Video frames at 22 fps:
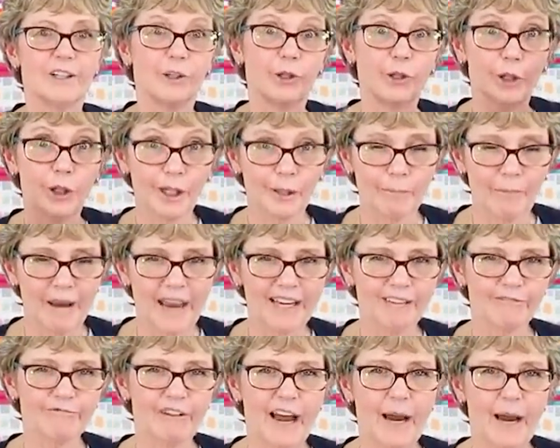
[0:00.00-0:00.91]
good
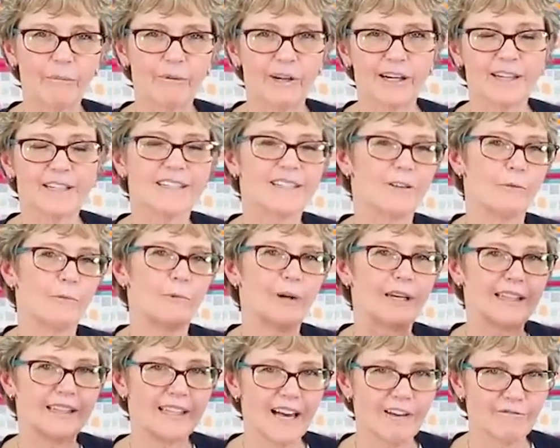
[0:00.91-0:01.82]
main fabrics,
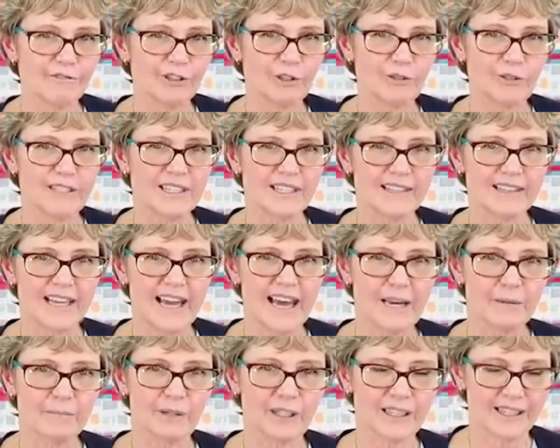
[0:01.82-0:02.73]
we love using
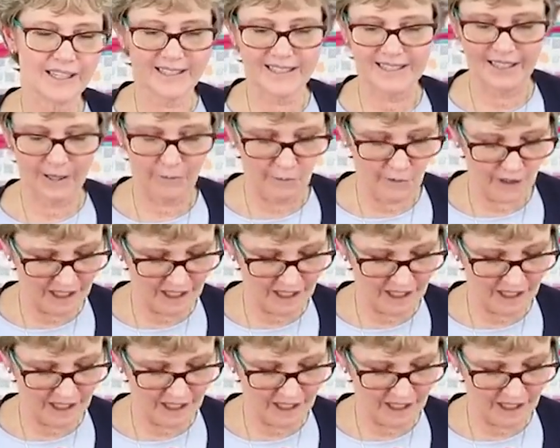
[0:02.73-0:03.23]
that because then we